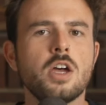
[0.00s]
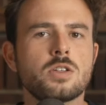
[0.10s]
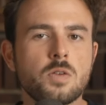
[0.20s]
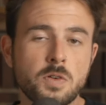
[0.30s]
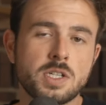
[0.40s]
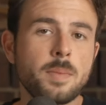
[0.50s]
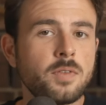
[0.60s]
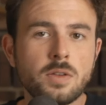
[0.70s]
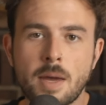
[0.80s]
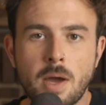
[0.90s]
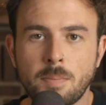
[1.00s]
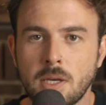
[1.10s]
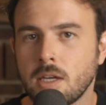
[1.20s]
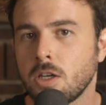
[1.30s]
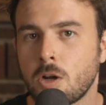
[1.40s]
So for some of you, that might
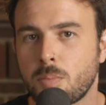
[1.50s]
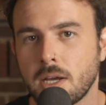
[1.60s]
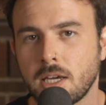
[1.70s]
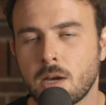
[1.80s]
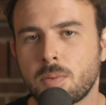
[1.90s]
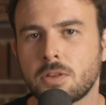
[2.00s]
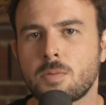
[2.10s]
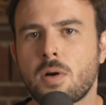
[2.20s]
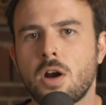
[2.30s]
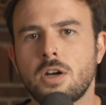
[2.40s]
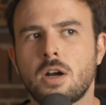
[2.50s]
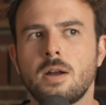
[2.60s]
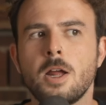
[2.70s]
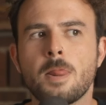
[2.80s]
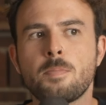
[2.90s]
be, you know, breaking up with your
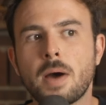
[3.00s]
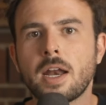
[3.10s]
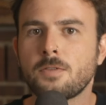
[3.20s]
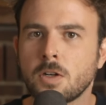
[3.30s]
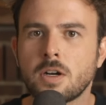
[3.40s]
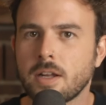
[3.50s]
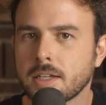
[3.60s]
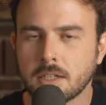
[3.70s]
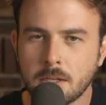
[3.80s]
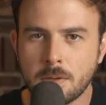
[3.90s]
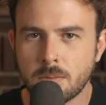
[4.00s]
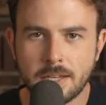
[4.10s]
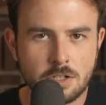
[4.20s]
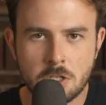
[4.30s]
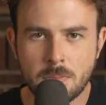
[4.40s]
partner. But if you're in like a committed
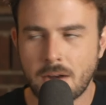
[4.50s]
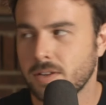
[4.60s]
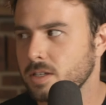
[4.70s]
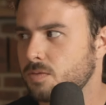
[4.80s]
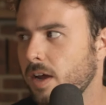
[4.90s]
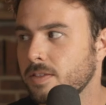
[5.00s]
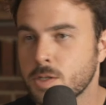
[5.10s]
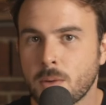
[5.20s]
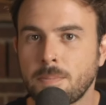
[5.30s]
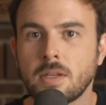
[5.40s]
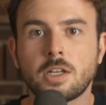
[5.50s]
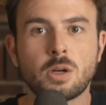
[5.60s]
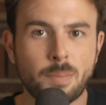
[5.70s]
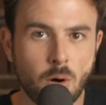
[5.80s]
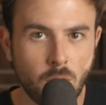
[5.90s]
relationship and everything's fine, this might be like
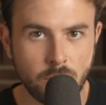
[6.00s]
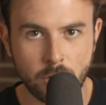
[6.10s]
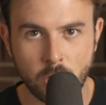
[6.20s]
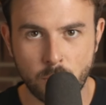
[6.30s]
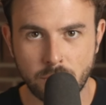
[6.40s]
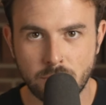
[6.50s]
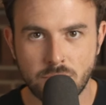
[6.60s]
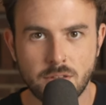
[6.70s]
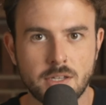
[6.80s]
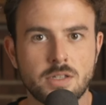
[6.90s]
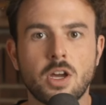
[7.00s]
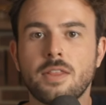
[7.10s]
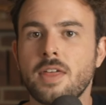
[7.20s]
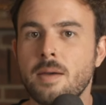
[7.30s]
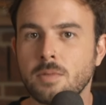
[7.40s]
your partner going through things,
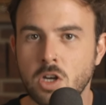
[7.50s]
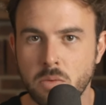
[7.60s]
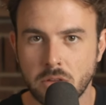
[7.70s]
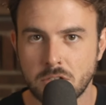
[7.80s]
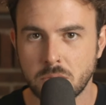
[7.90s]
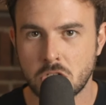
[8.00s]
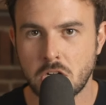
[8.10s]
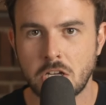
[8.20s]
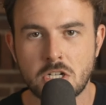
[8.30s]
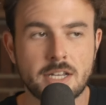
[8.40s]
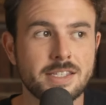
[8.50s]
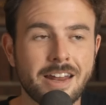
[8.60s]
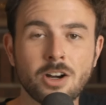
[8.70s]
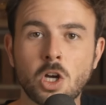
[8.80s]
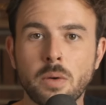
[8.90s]
them going through a change. And as
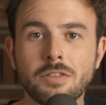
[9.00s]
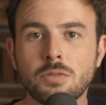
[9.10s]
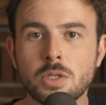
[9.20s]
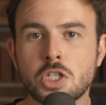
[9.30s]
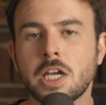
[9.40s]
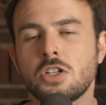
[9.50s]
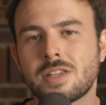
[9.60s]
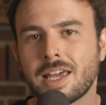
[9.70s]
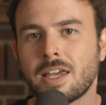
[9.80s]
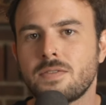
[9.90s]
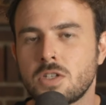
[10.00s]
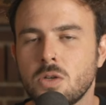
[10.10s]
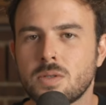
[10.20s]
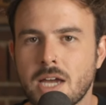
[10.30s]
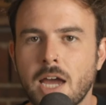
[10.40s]
they're going through a change, that gives
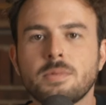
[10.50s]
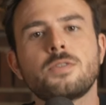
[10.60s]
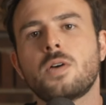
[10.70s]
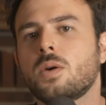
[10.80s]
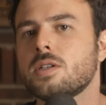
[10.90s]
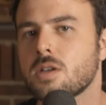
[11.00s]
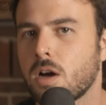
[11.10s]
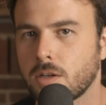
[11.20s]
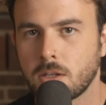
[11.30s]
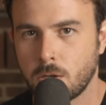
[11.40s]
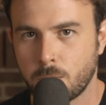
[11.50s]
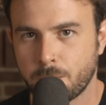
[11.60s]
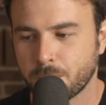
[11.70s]
you time to focus on you.